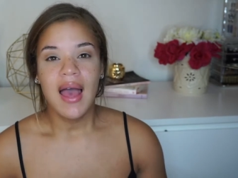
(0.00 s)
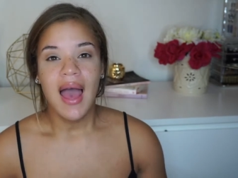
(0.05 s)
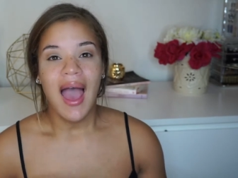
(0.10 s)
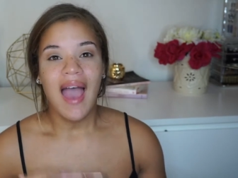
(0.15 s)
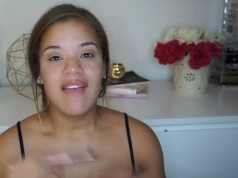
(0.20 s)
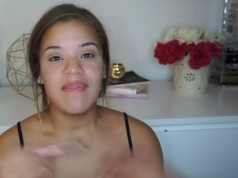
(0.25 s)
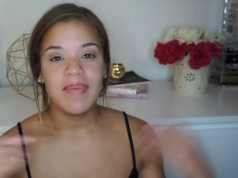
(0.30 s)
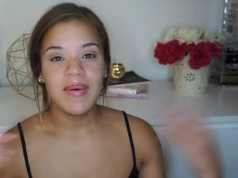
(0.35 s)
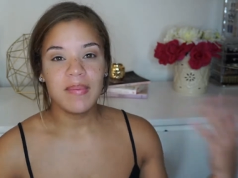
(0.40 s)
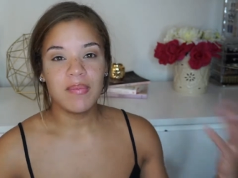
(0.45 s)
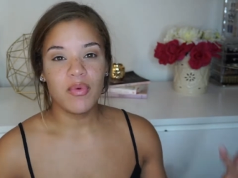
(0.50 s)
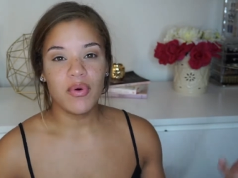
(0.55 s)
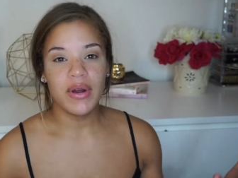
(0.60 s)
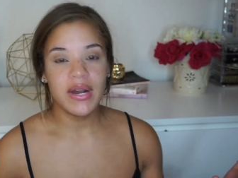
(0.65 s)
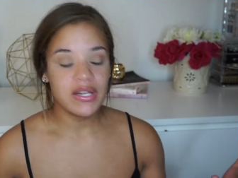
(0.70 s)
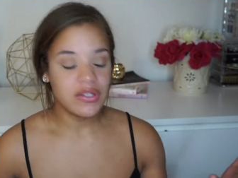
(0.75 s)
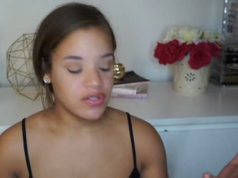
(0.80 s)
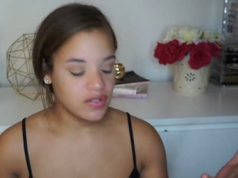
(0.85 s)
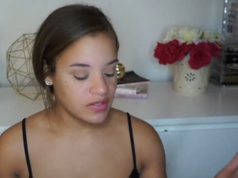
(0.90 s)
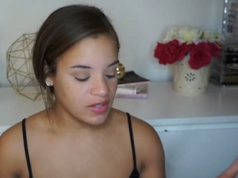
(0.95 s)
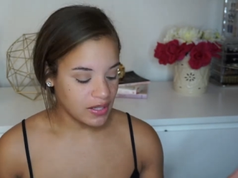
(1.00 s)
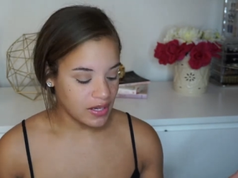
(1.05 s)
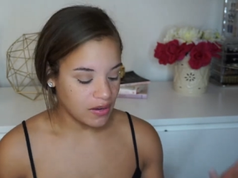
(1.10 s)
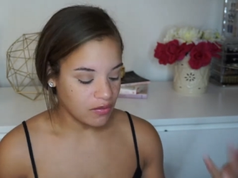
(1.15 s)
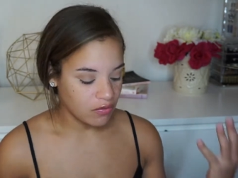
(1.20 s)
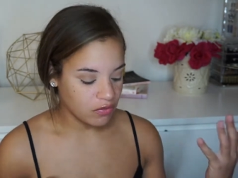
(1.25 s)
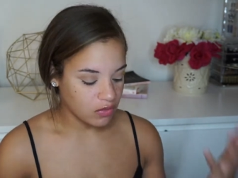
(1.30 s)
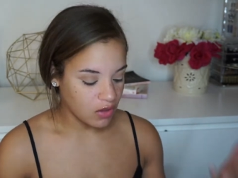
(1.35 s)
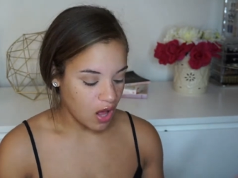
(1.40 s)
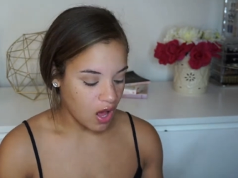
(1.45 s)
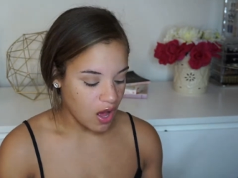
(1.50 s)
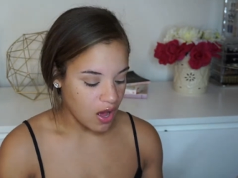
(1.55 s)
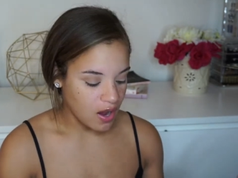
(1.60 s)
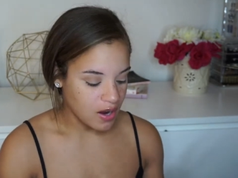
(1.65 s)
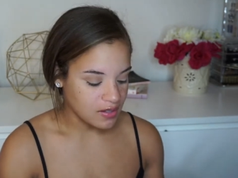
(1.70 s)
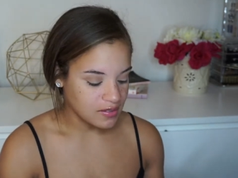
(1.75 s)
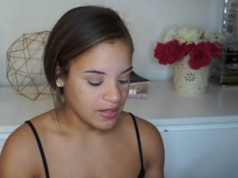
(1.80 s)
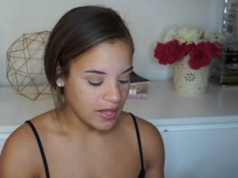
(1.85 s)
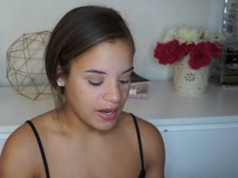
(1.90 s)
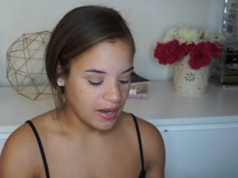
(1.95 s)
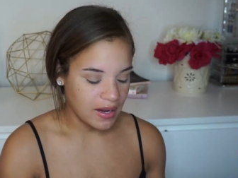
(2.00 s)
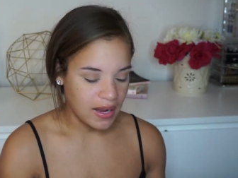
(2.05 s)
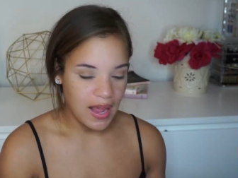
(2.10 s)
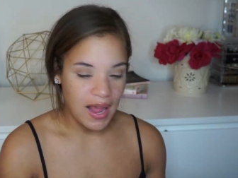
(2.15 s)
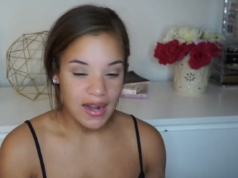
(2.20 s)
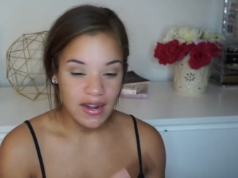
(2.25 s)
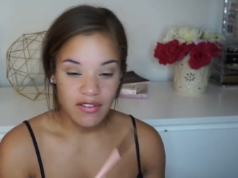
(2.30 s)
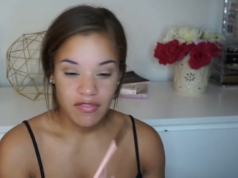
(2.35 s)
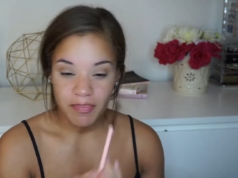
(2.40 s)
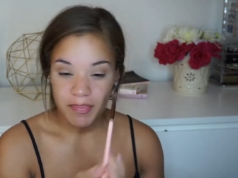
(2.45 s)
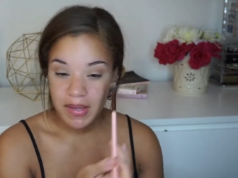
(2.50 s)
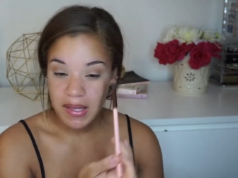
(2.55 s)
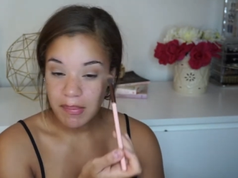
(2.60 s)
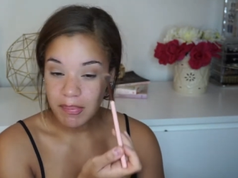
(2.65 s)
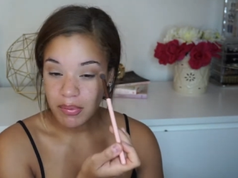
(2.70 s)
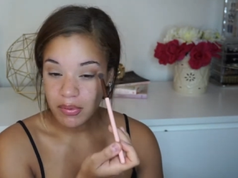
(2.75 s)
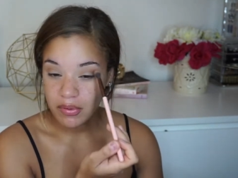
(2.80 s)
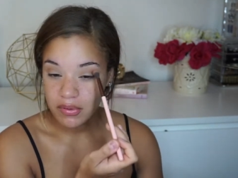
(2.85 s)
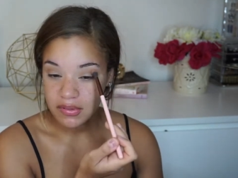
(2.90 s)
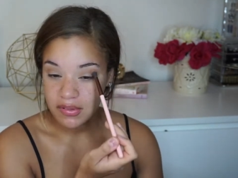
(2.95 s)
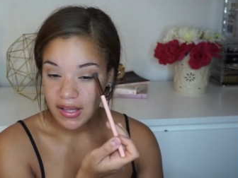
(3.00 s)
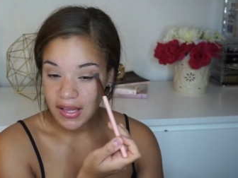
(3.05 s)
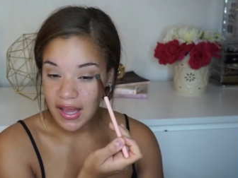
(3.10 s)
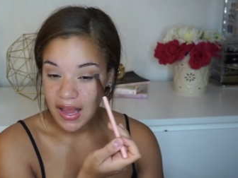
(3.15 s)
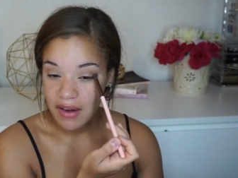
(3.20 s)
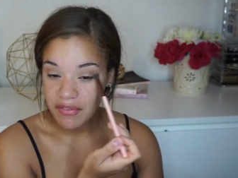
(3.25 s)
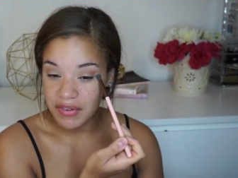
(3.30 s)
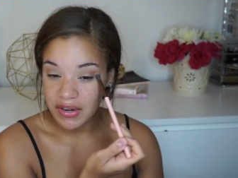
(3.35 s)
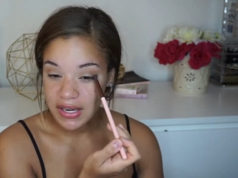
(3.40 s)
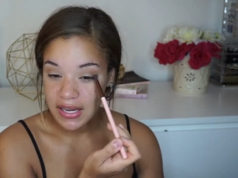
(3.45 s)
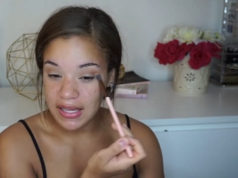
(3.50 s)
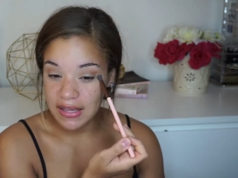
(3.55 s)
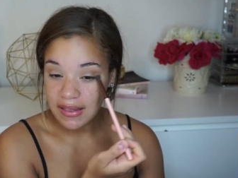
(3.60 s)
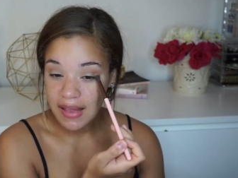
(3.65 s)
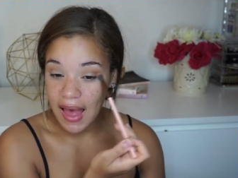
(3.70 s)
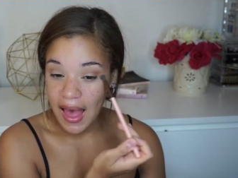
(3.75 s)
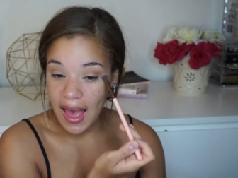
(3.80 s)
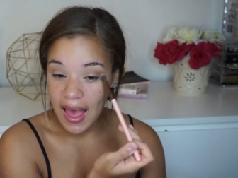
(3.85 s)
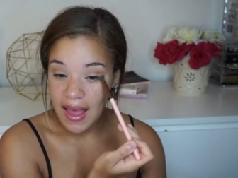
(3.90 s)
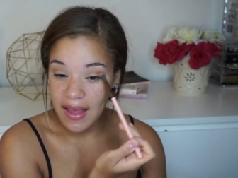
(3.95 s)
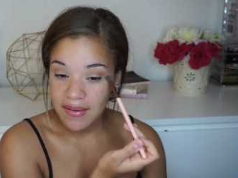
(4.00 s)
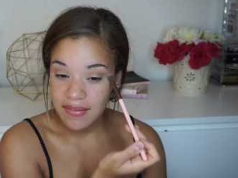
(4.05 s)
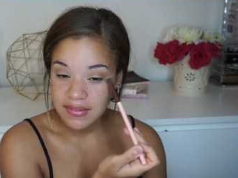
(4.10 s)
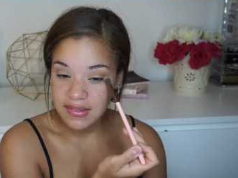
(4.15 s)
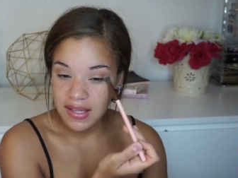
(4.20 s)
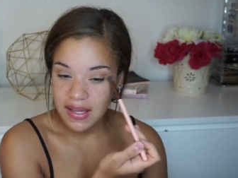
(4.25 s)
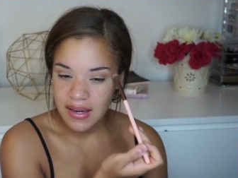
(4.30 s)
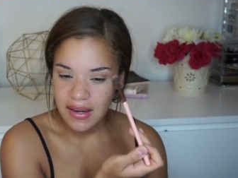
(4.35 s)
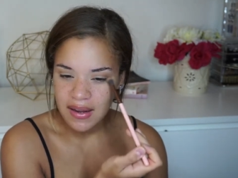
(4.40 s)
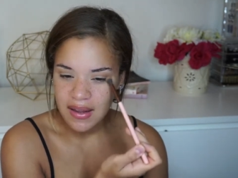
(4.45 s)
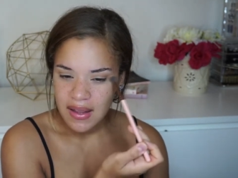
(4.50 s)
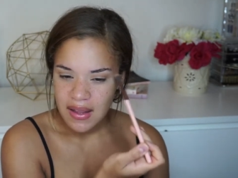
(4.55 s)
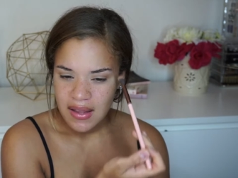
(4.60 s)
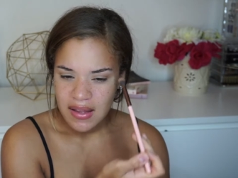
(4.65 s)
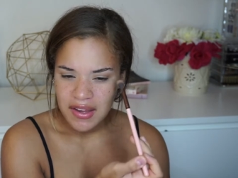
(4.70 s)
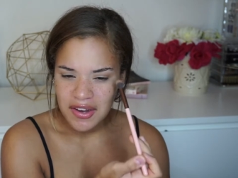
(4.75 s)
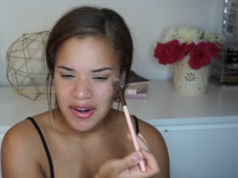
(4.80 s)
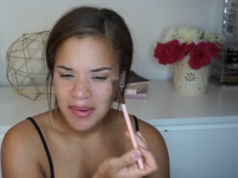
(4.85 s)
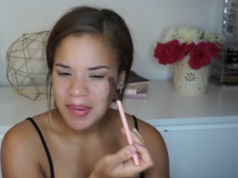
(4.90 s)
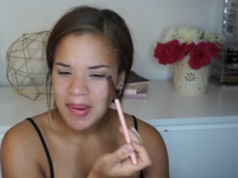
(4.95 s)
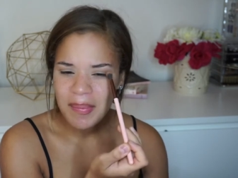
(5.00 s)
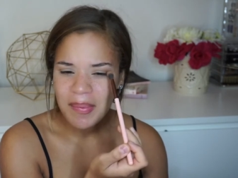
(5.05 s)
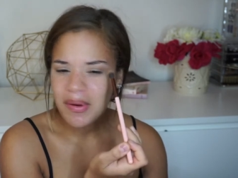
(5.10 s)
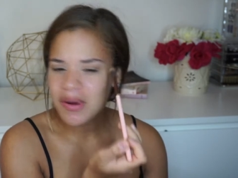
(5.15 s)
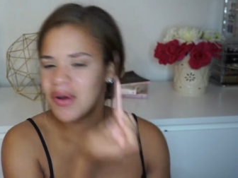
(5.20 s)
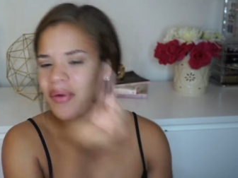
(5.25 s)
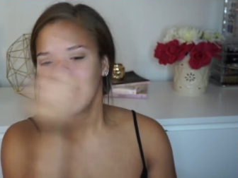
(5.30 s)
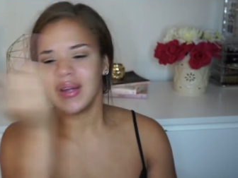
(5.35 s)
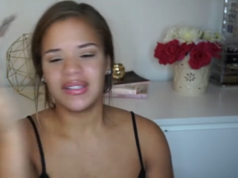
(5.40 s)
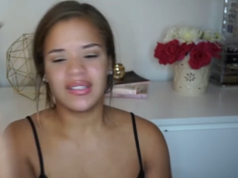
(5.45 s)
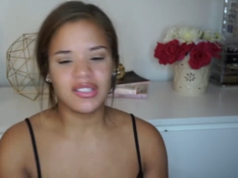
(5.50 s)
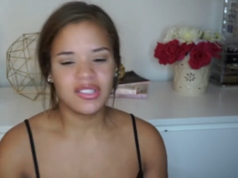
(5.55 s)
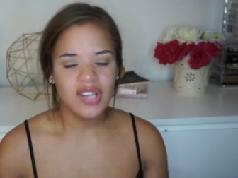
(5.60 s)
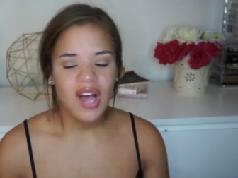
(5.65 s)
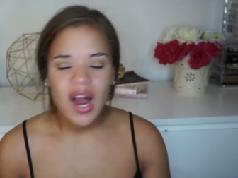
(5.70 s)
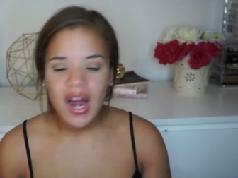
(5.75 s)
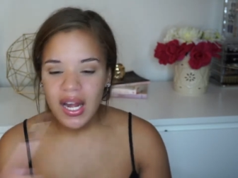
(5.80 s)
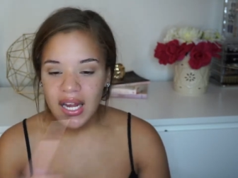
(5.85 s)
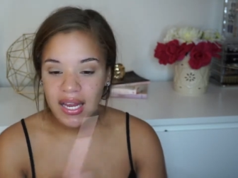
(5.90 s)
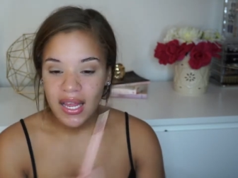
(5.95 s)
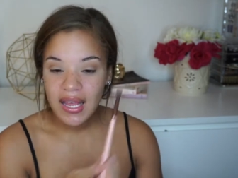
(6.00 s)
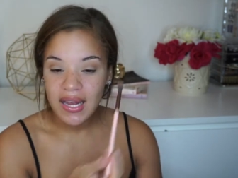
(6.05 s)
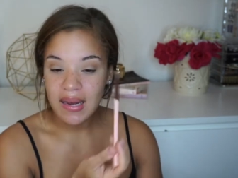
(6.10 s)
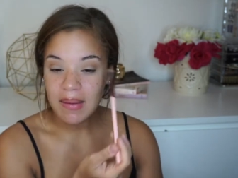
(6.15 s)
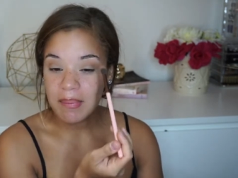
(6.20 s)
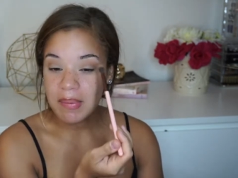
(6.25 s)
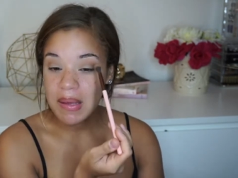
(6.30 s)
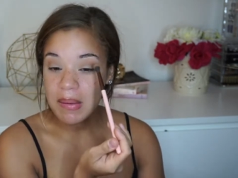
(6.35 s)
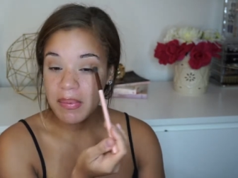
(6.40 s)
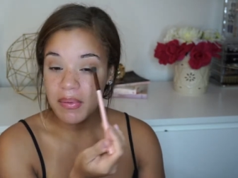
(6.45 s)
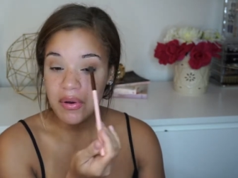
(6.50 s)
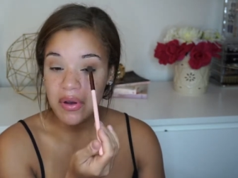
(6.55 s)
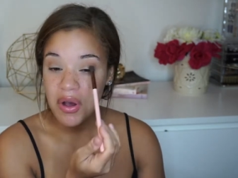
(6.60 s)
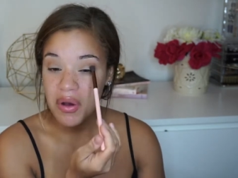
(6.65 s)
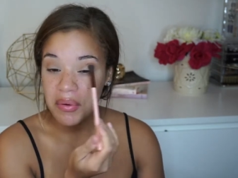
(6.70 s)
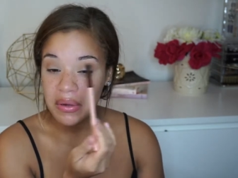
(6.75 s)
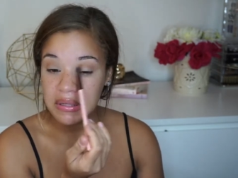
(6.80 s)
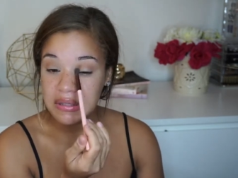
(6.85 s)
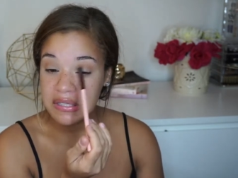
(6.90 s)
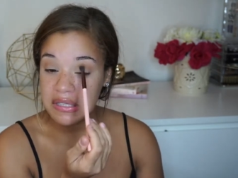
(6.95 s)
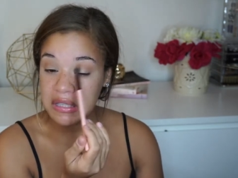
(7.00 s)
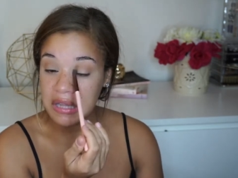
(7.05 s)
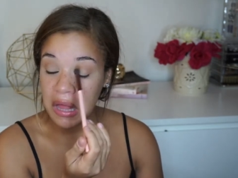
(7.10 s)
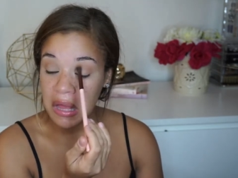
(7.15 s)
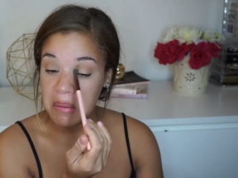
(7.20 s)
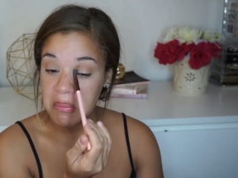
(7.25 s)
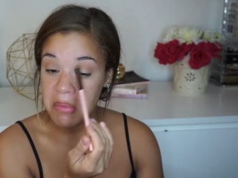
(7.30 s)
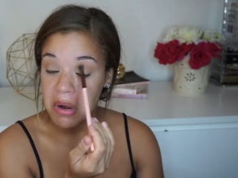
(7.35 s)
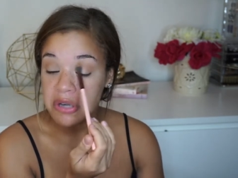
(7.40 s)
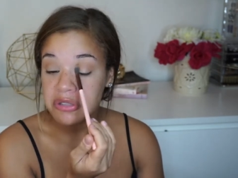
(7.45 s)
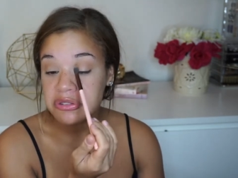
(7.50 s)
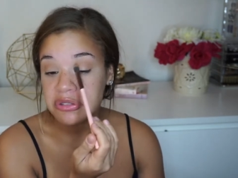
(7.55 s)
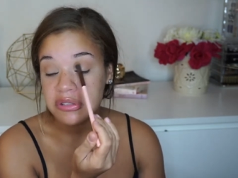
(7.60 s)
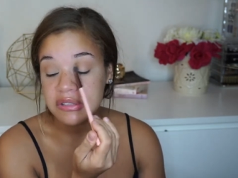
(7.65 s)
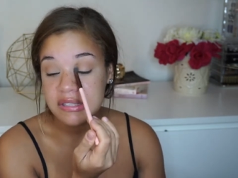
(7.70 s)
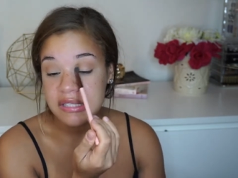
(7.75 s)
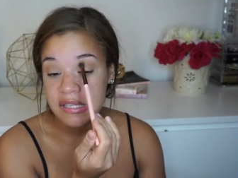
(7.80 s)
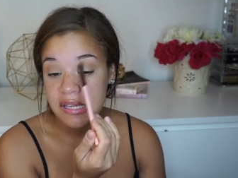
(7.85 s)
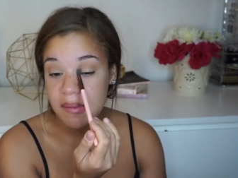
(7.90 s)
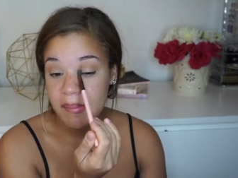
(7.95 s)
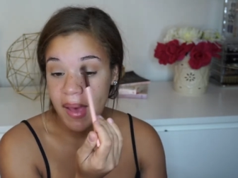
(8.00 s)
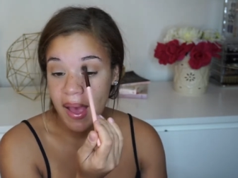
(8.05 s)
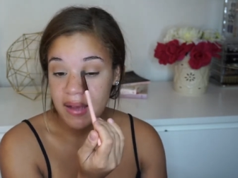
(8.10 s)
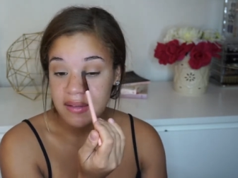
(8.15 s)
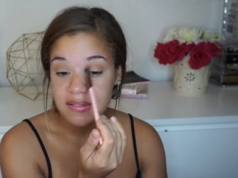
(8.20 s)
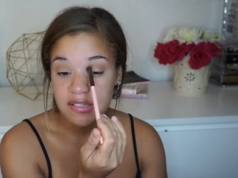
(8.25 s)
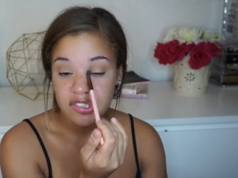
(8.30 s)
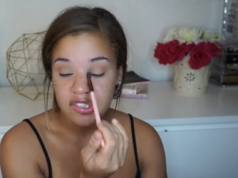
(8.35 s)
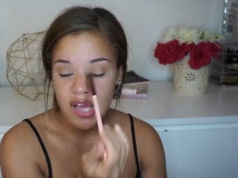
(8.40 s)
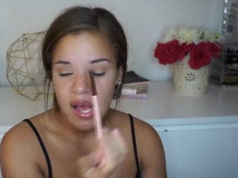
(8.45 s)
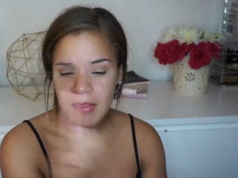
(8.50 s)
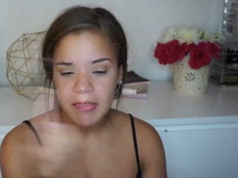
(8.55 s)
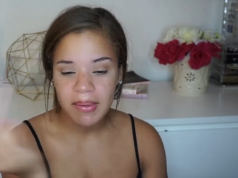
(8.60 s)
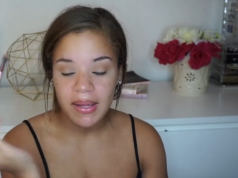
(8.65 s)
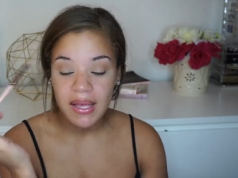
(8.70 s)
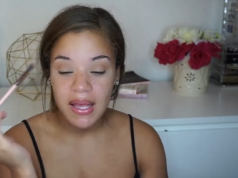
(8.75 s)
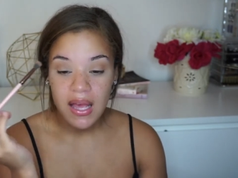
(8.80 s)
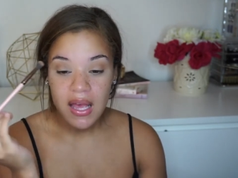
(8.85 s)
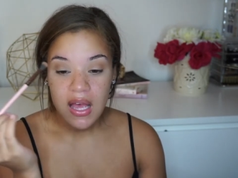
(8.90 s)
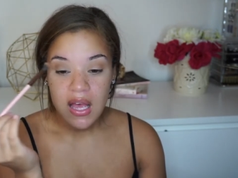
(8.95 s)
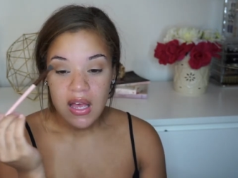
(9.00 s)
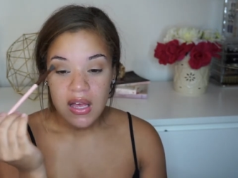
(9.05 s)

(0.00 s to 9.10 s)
I've been more interested in vlogs and kind of people's like everyday lives, and you know, people going to Target and people going to like Marshall's, T J Maxx to shop, like,